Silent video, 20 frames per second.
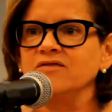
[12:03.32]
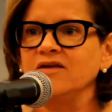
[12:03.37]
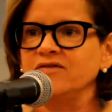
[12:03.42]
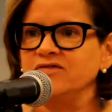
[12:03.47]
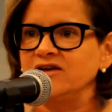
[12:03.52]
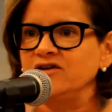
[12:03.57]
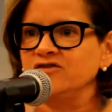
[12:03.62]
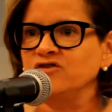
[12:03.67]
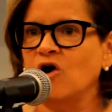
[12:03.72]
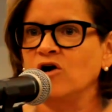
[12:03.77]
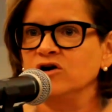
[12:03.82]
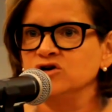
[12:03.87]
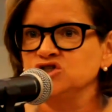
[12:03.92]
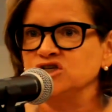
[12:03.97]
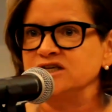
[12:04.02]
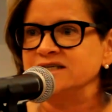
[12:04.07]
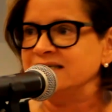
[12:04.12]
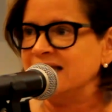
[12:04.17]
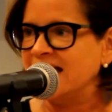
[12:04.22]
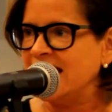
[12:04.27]
that these aren't
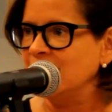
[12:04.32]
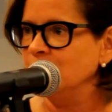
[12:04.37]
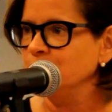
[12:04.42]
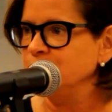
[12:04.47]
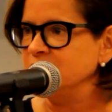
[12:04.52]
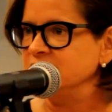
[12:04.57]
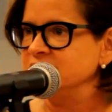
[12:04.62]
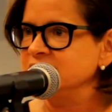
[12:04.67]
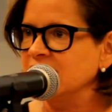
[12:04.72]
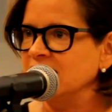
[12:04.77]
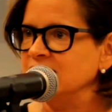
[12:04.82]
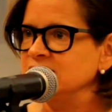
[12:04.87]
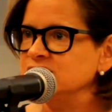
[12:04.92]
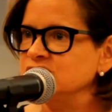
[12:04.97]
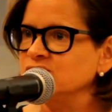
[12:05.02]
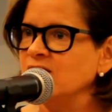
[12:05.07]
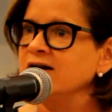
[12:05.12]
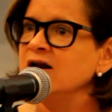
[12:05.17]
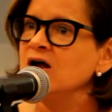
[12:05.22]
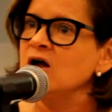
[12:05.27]
just camping
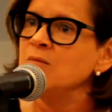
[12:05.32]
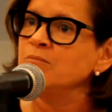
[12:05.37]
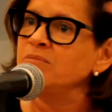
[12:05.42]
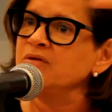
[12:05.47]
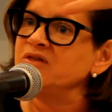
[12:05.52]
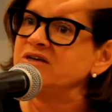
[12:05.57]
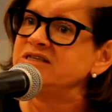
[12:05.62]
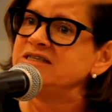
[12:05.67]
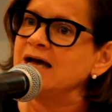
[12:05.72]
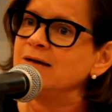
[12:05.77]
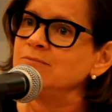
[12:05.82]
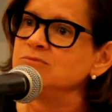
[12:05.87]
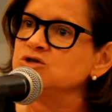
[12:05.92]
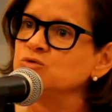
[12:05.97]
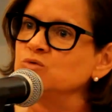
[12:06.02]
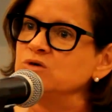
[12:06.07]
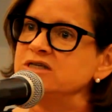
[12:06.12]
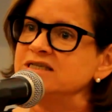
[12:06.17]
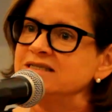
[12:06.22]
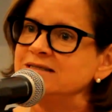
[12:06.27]
tents, right? But the tents
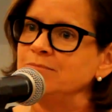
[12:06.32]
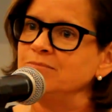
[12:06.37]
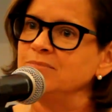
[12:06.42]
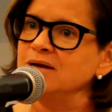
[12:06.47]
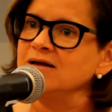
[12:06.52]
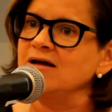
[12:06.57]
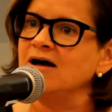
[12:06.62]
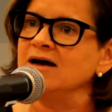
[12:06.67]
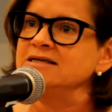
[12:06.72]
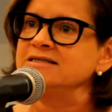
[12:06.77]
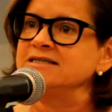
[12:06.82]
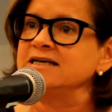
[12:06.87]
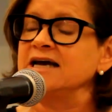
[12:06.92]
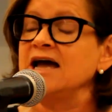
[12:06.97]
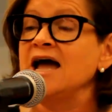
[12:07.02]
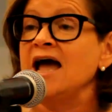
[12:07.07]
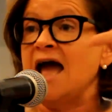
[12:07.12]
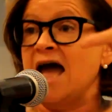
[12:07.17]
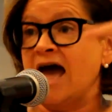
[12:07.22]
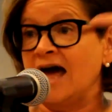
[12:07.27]
were symbolizing
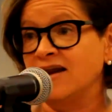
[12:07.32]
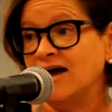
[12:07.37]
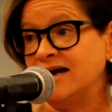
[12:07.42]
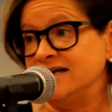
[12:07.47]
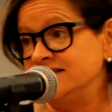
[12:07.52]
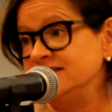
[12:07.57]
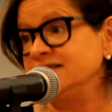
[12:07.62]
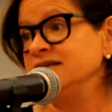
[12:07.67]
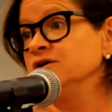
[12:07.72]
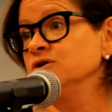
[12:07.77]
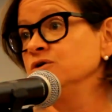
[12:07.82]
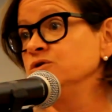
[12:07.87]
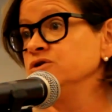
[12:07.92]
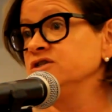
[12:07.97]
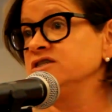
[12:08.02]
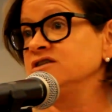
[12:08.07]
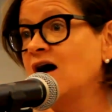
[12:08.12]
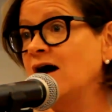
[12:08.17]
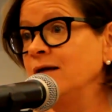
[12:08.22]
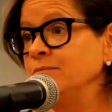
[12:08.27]
an idea
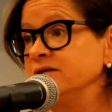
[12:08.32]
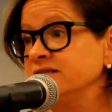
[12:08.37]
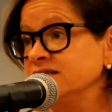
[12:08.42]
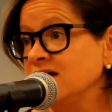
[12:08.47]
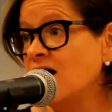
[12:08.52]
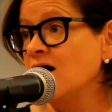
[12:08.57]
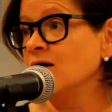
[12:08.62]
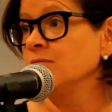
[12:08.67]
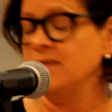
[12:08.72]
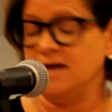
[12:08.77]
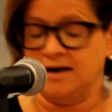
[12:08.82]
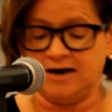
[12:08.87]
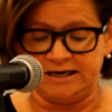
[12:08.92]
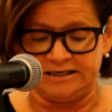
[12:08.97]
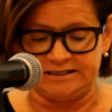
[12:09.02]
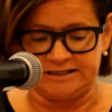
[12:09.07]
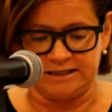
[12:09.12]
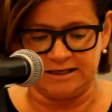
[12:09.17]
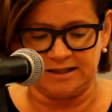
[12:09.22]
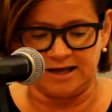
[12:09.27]
whose time has come, an
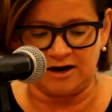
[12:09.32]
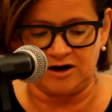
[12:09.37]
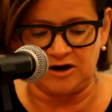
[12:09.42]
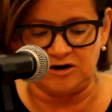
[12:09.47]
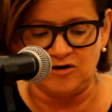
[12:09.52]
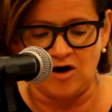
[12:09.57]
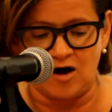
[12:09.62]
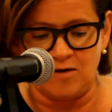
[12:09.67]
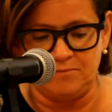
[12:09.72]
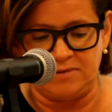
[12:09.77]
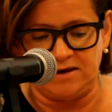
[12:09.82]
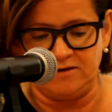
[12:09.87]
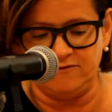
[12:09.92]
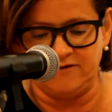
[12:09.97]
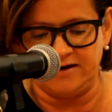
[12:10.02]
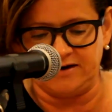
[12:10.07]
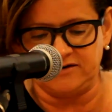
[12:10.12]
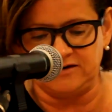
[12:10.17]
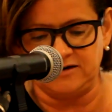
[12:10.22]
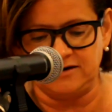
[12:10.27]
idea that cannot be
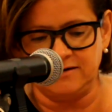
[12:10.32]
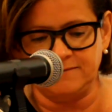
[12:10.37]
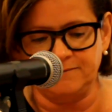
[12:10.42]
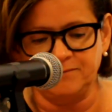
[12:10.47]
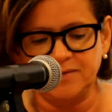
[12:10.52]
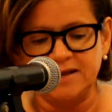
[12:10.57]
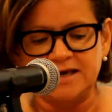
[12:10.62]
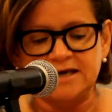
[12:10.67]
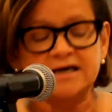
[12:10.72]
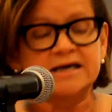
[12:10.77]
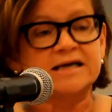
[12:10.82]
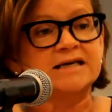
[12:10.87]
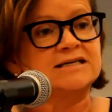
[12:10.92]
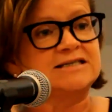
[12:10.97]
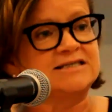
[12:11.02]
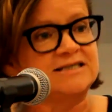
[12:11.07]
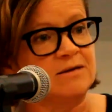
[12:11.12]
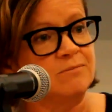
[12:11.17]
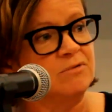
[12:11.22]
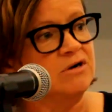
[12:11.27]
evicted.
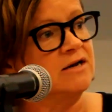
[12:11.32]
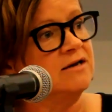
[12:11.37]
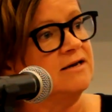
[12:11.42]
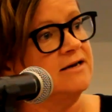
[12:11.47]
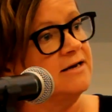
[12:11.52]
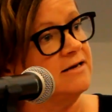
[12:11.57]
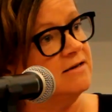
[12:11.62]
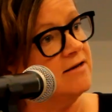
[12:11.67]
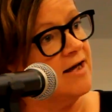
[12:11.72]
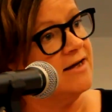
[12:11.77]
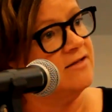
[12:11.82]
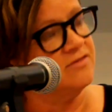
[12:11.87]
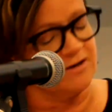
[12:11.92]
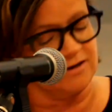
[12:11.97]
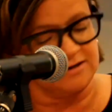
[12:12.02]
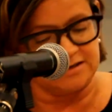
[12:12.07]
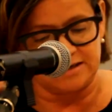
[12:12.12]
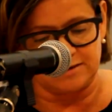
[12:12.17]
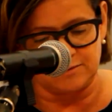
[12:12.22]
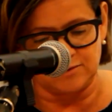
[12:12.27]
Similarly, like
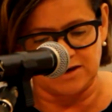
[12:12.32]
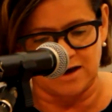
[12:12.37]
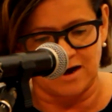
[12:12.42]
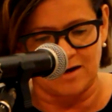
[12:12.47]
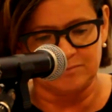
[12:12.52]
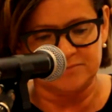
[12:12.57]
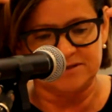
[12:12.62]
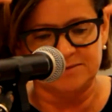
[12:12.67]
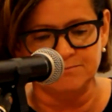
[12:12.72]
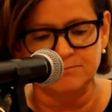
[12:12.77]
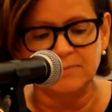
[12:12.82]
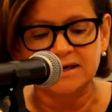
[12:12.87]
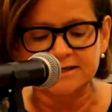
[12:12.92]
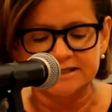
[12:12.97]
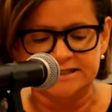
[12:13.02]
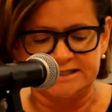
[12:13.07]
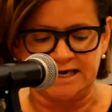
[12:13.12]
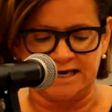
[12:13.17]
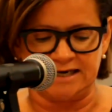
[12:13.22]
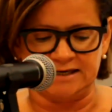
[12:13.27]
the
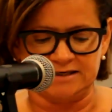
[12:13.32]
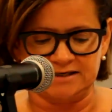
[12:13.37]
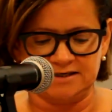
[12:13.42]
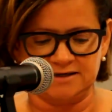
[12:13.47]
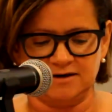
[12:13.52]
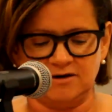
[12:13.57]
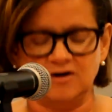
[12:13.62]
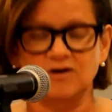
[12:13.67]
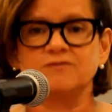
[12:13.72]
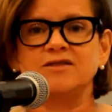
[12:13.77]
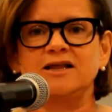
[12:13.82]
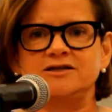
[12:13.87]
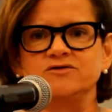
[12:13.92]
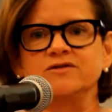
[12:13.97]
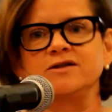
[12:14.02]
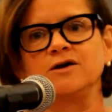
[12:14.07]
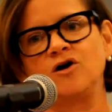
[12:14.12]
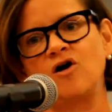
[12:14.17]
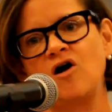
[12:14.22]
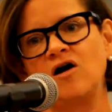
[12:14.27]
militant, that's what
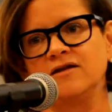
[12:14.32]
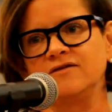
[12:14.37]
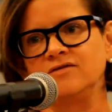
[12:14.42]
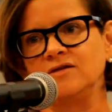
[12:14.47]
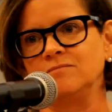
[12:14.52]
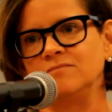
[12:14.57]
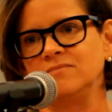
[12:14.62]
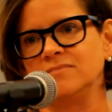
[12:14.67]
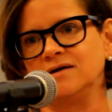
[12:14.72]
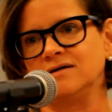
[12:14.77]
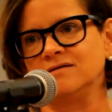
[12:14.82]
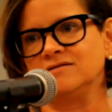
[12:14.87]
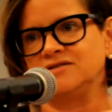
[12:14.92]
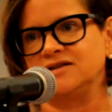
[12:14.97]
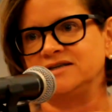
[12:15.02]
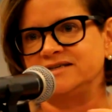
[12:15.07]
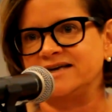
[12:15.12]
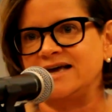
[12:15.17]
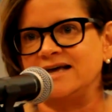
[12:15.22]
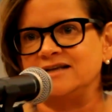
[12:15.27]
they're calling them,
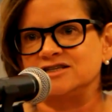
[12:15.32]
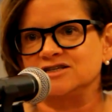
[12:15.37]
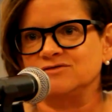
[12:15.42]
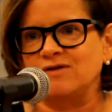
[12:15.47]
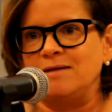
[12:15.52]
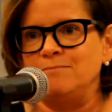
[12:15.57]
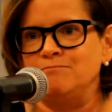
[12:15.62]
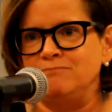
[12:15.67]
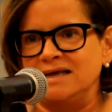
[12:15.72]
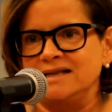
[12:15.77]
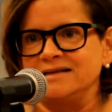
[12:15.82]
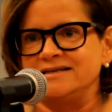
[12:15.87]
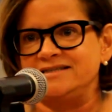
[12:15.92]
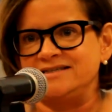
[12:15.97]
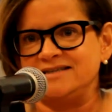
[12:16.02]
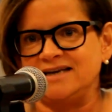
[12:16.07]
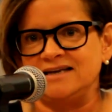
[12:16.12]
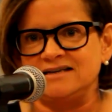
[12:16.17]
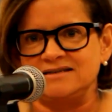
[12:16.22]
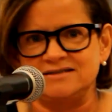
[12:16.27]
the tents, right?
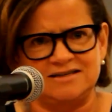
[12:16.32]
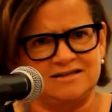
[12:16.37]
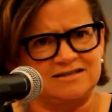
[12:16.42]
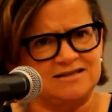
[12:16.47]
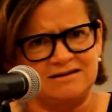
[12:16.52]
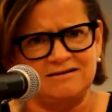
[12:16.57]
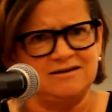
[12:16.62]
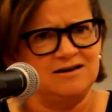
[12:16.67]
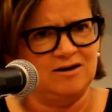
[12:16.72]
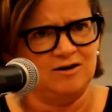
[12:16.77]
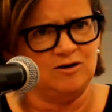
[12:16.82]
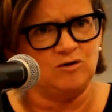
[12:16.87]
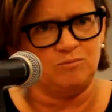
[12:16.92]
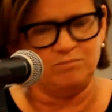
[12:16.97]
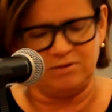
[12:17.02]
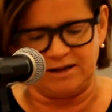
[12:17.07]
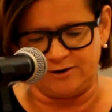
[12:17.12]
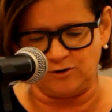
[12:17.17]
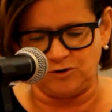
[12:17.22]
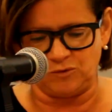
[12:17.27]
Militants, it's a
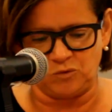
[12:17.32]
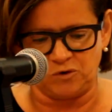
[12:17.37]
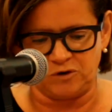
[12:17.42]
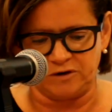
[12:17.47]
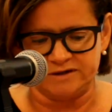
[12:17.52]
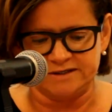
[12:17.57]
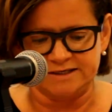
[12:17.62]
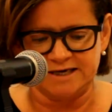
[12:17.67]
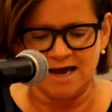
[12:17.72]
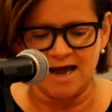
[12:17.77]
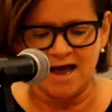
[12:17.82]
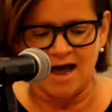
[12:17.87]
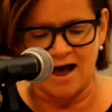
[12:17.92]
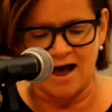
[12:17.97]
play on words.